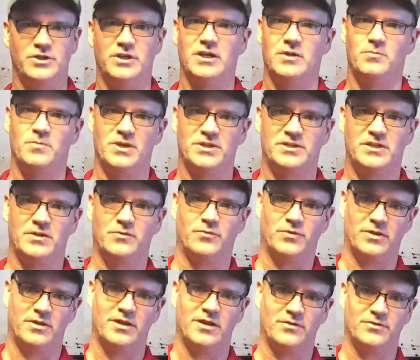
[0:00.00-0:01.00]
You hit a mishit
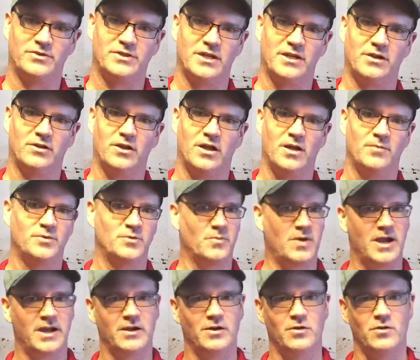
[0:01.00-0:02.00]
with another set of clubs, it
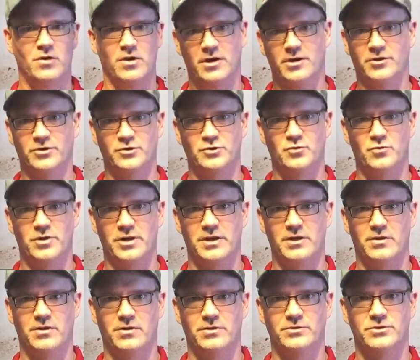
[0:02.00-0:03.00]
might go 120
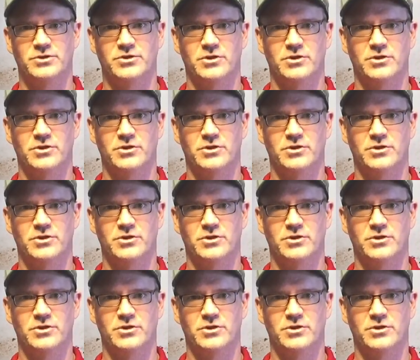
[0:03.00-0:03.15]
yards.